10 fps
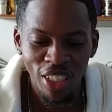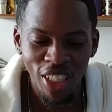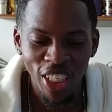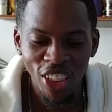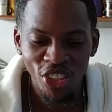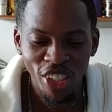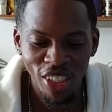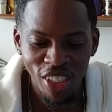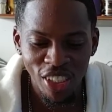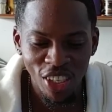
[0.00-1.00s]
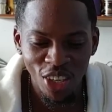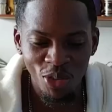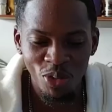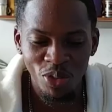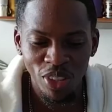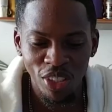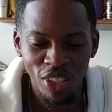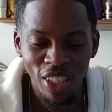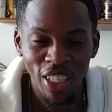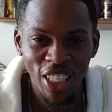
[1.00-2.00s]
the intricacies of, you know,
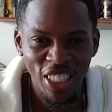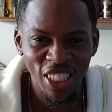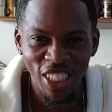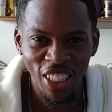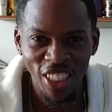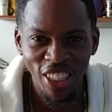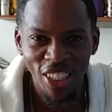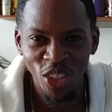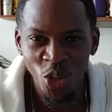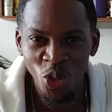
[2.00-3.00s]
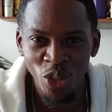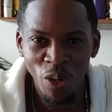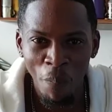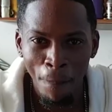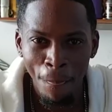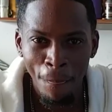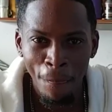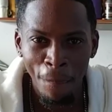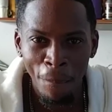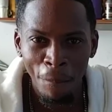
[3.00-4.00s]
the things needed to,
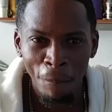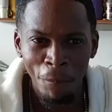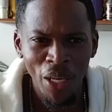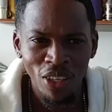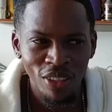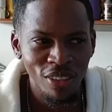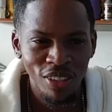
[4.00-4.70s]
you know,